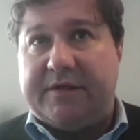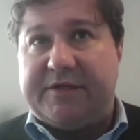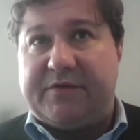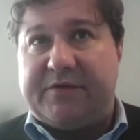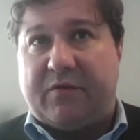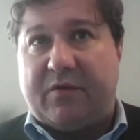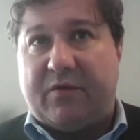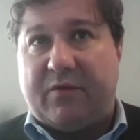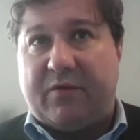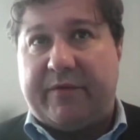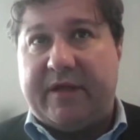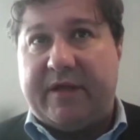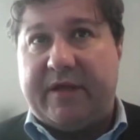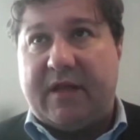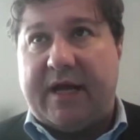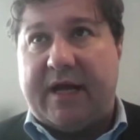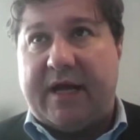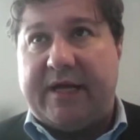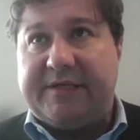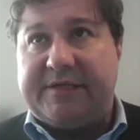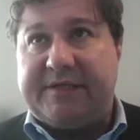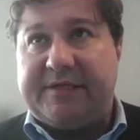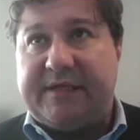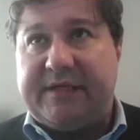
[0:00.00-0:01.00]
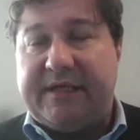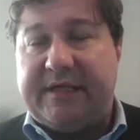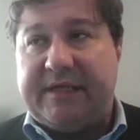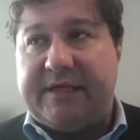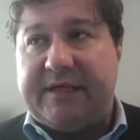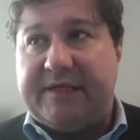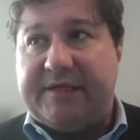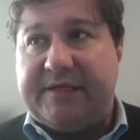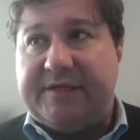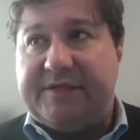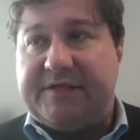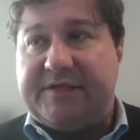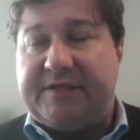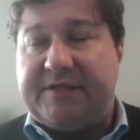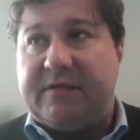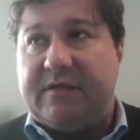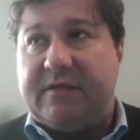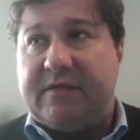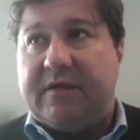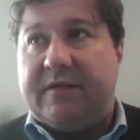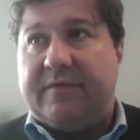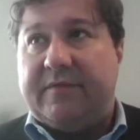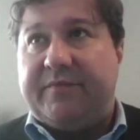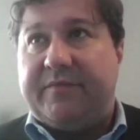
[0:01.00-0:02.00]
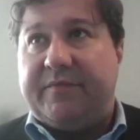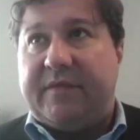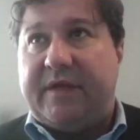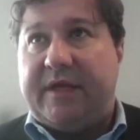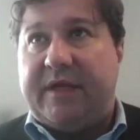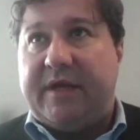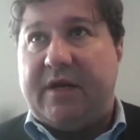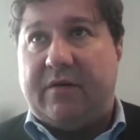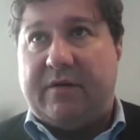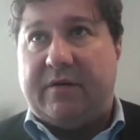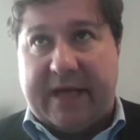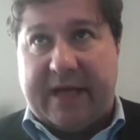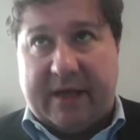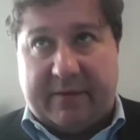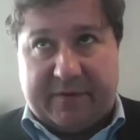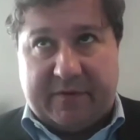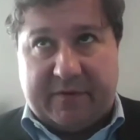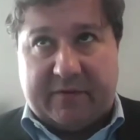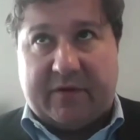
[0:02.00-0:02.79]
sort of realize is yep,